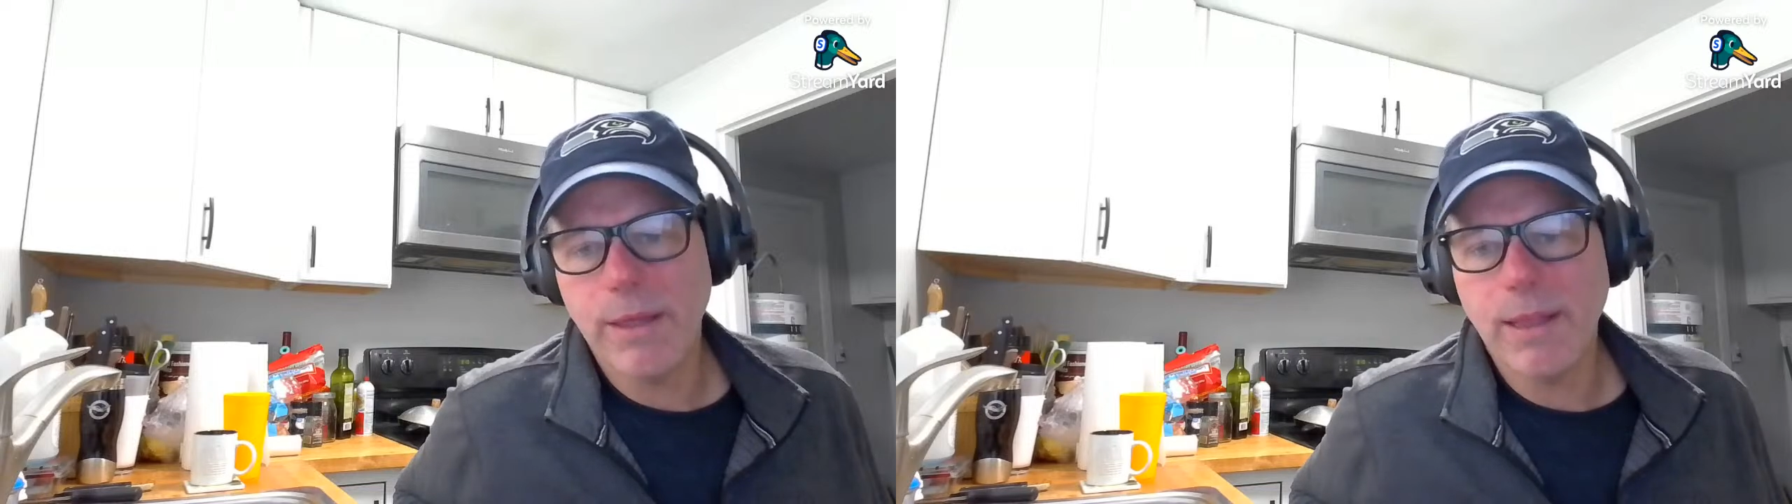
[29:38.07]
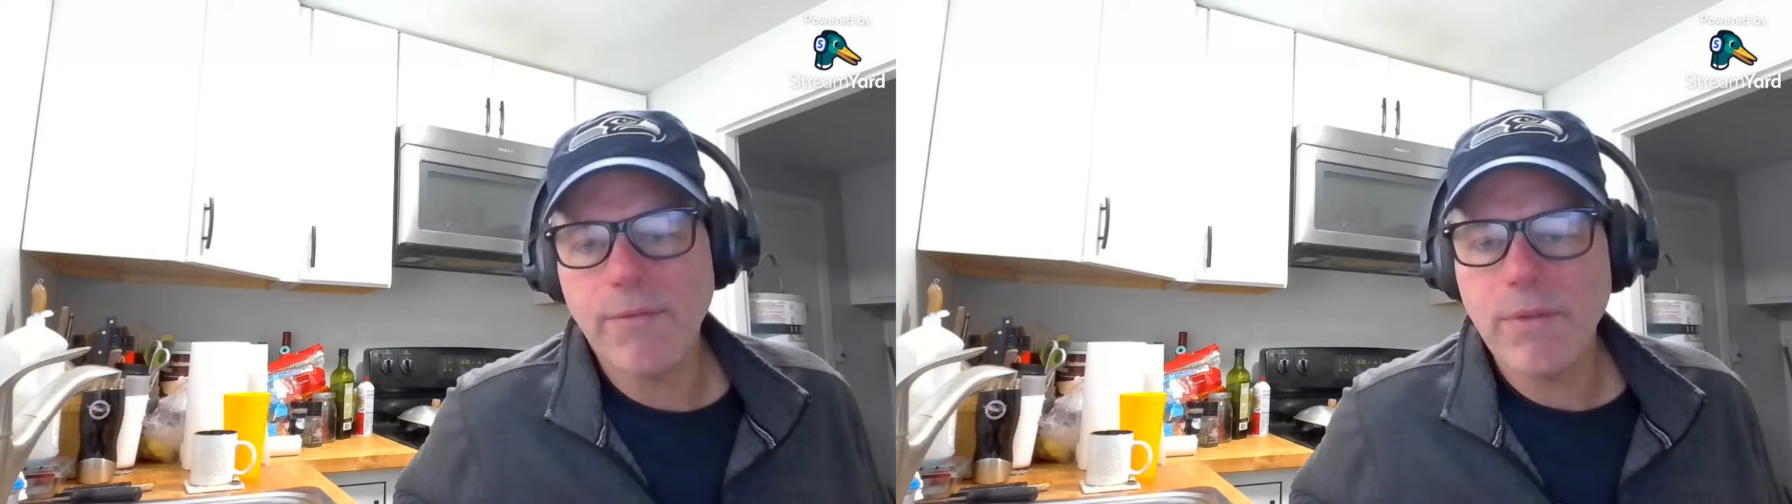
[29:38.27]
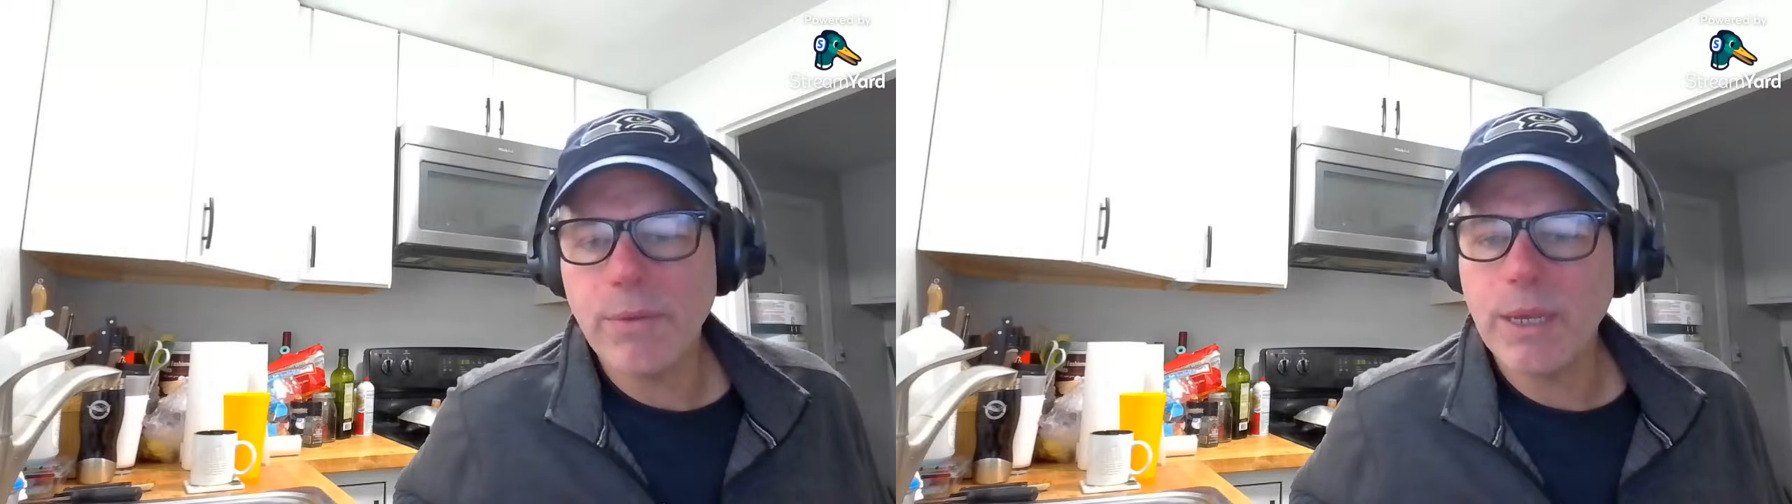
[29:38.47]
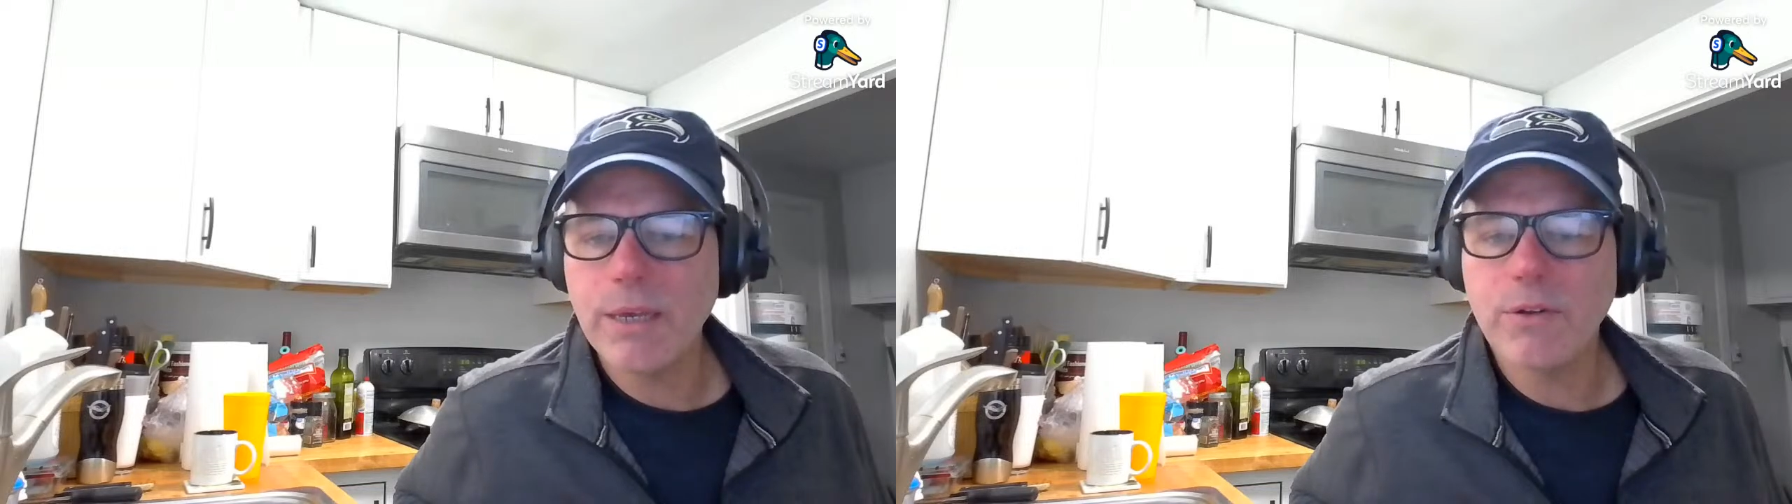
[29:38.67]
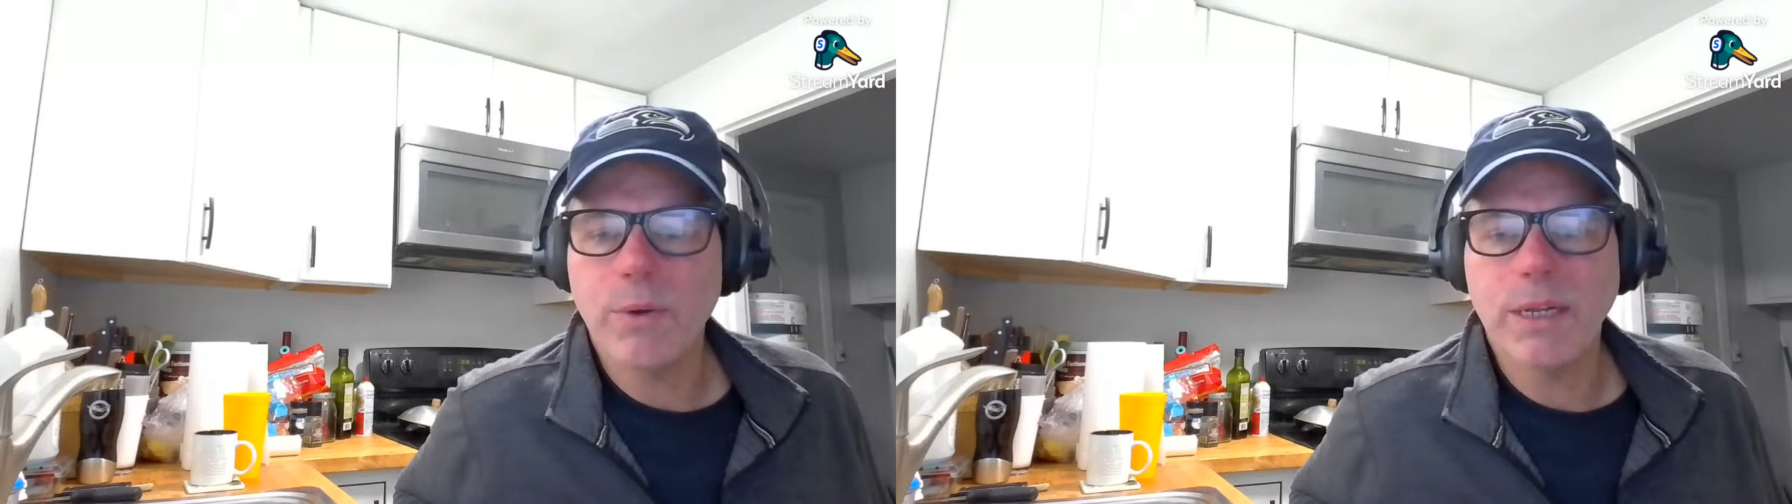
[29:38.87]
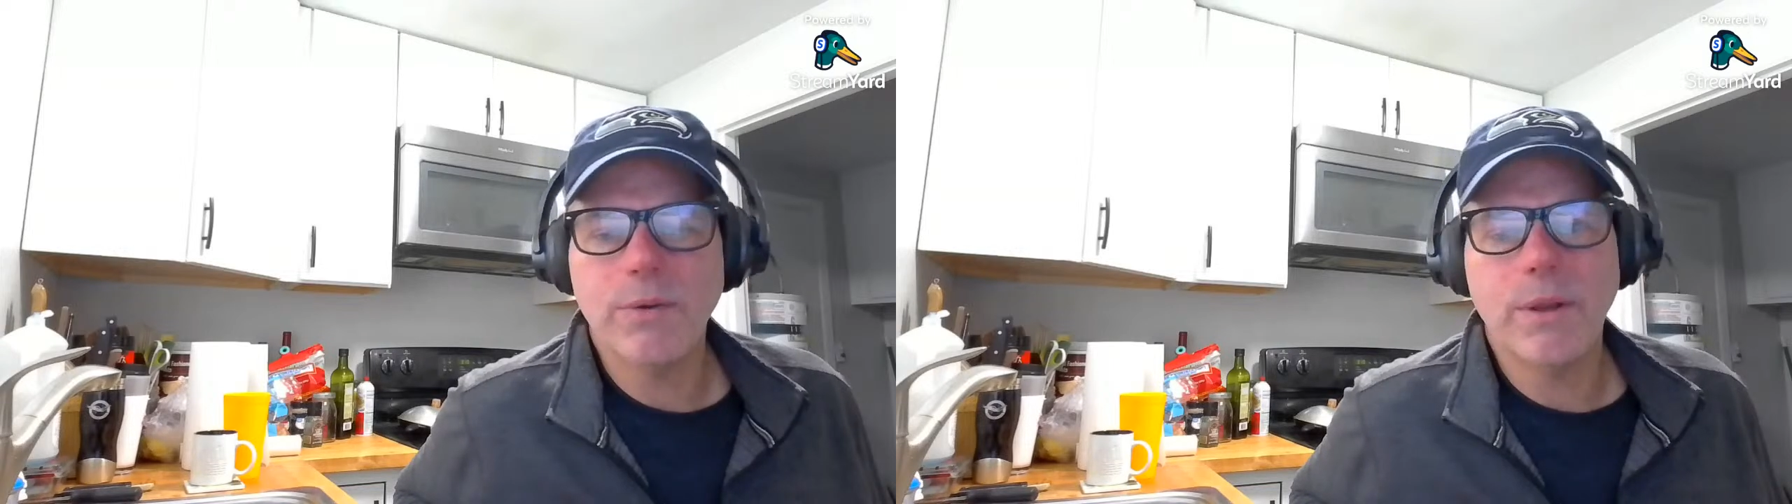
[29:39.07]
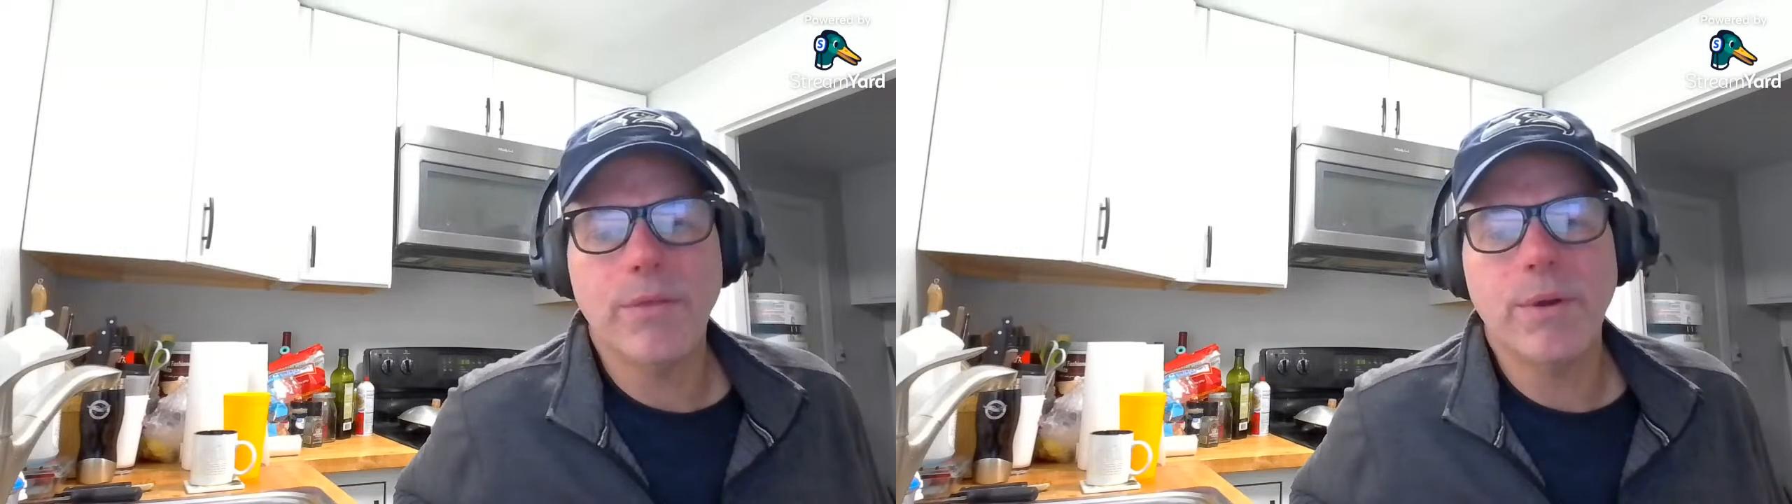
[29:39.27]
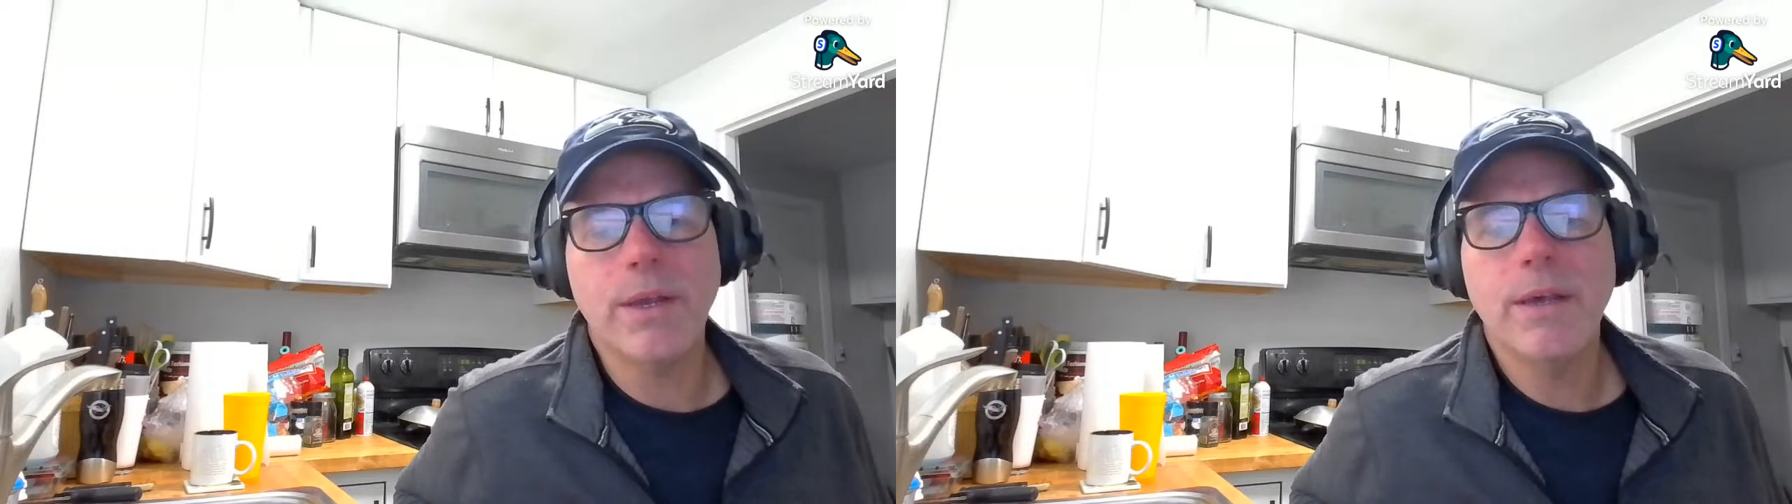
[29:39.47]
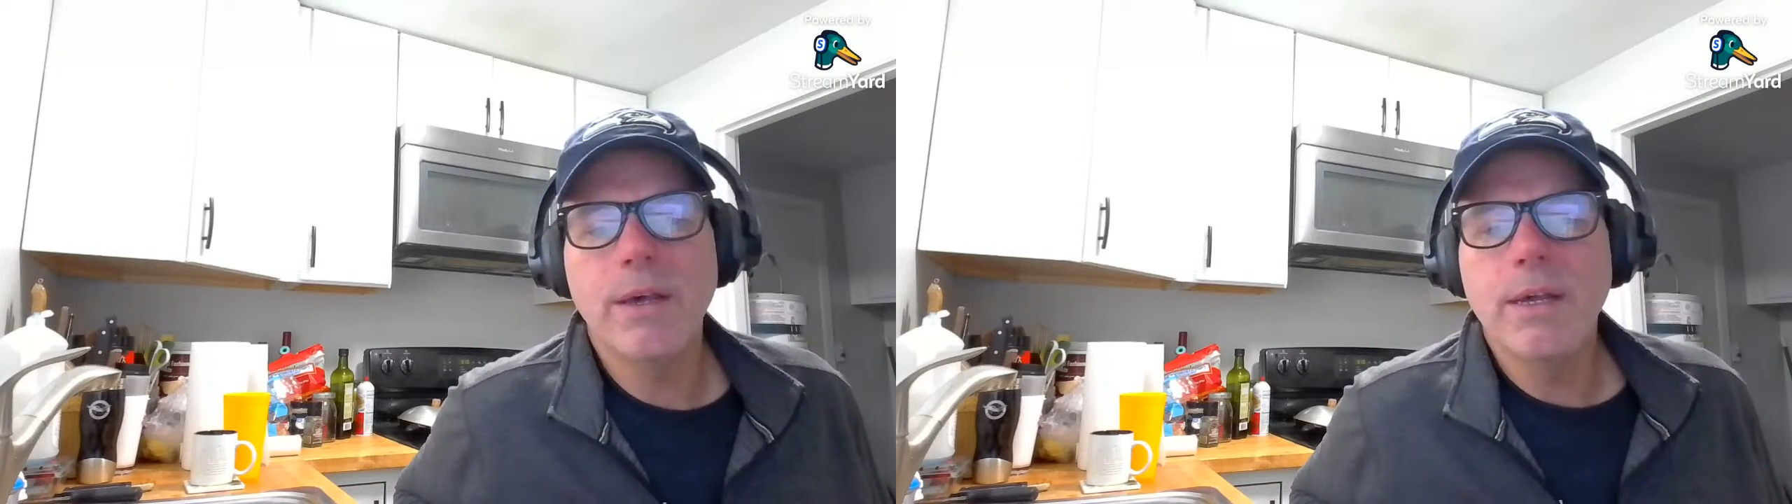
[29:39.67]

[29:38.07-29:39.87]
11th week of 2023.